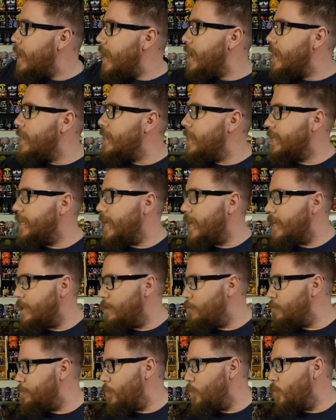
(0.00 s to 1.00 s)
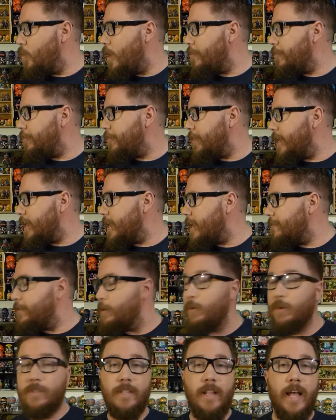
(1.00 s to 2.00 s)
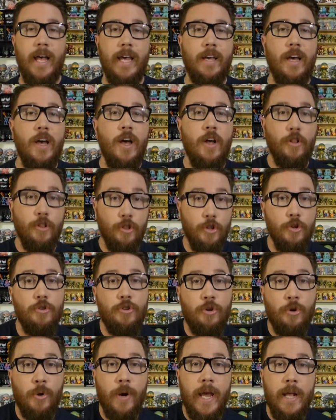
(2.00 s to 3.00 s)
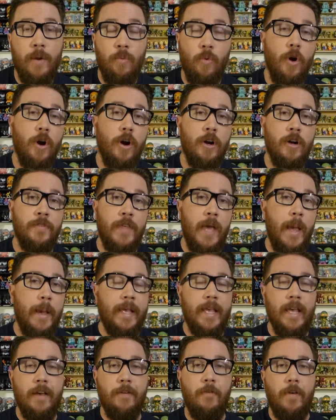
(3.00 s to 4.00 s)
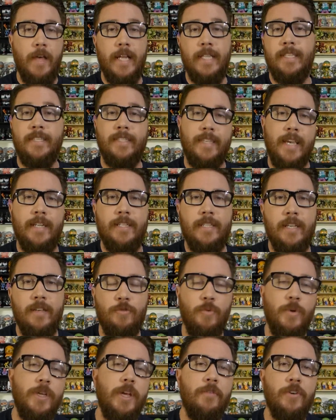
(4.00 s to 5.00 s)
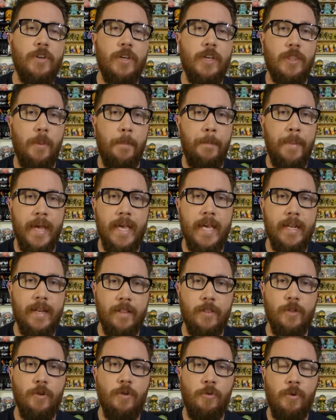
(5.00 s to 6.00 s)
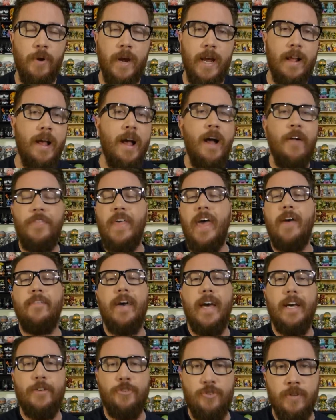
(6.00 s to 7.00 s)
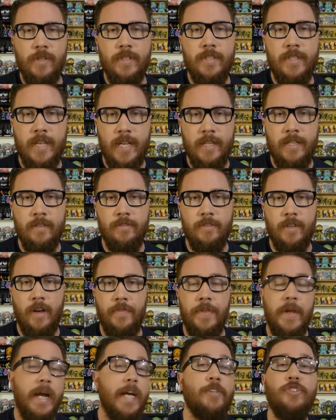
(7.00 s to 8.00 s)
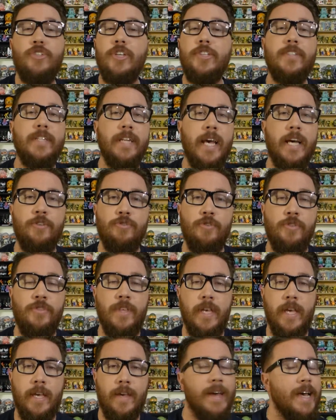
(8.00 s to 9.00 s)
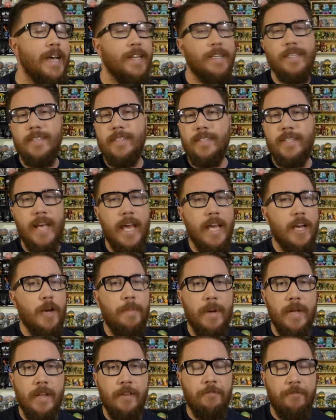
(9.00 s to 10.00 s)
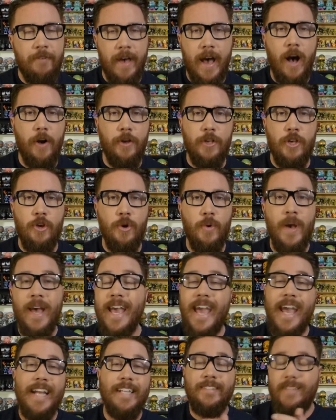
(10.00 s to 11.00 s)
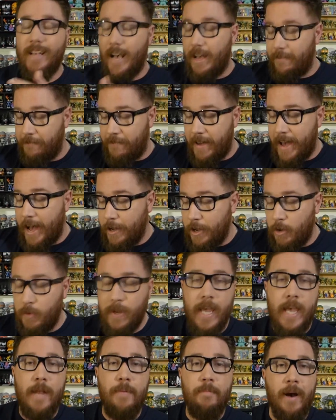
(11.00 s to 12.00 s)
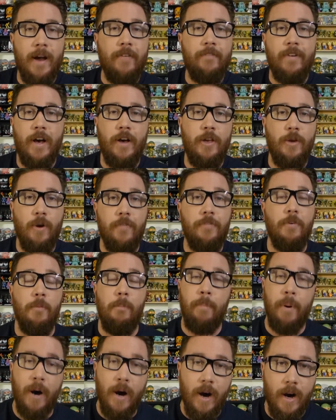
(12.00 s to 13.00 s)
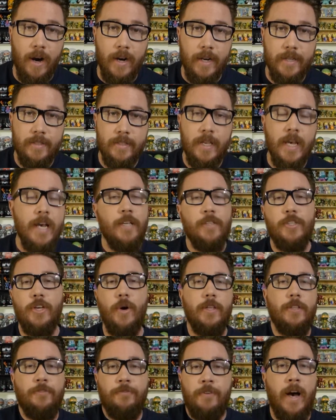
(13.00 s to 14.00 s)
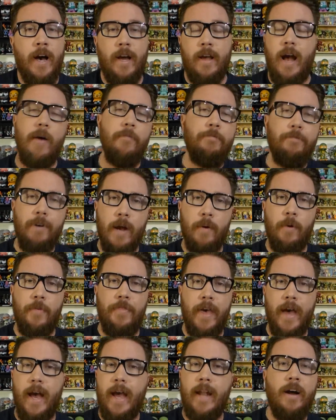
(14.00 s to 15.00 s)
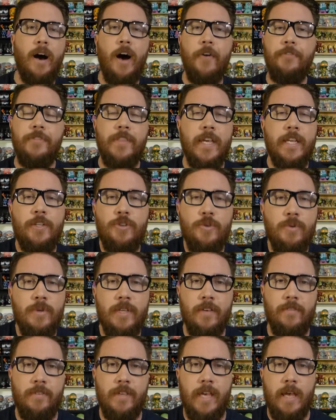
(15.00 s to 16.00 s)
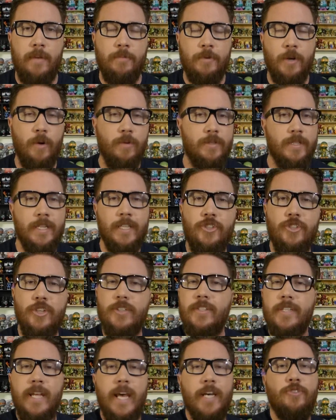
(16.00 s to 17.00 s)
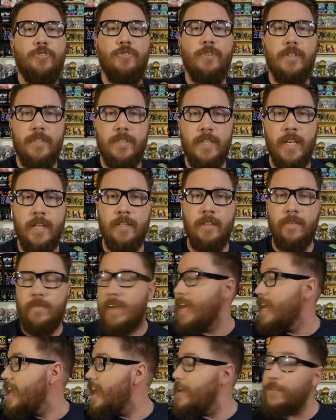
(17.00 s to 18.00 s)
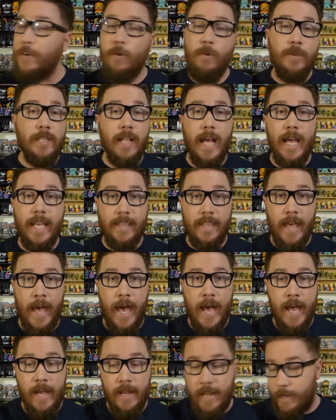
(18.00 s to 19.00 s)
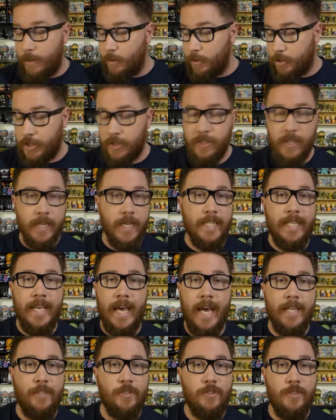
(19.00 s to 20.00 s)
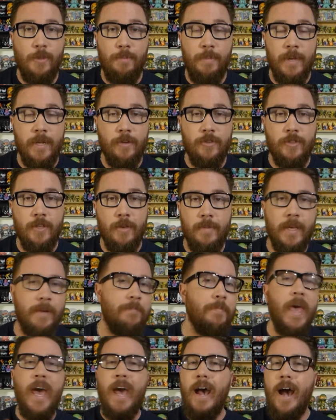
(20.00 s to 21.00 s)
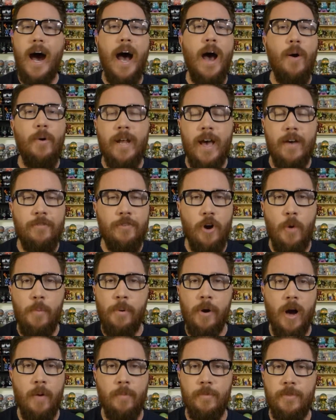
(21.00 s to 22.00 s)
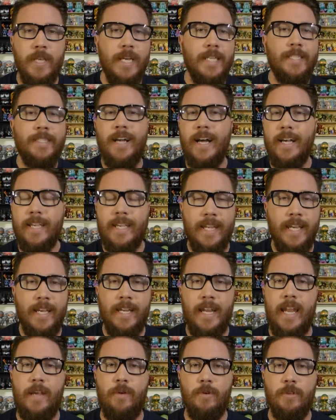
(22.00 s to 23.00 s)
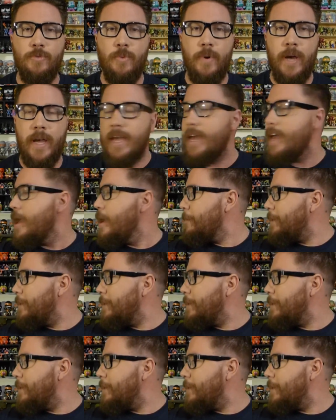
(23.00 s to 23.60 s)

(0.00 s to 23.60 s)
And again, it would be one thing if it was like Loot Crate where they give incentives. Whenever you get the pin in Loot Crate, they have extra incentives on there. It's just an extra thing. It doesn't take up any value. It's not valued in my value of the box. So it's fine. I'm fine with that. And often they do give game codes, just an extra incentive. If it was like that, and it was just like attached to the pin or something, I would have no problem with it. It's not getting in anyone's way.